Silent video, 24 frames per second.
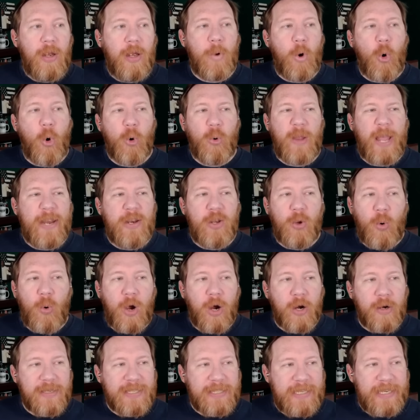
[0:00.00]
Orlando
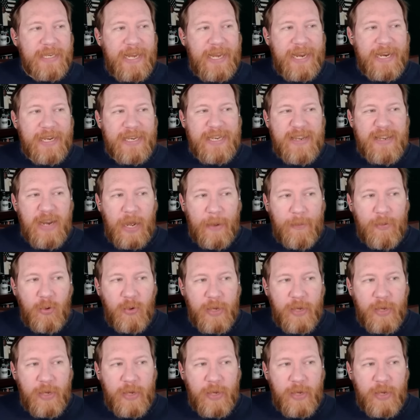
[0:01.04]
Arcia hit a double.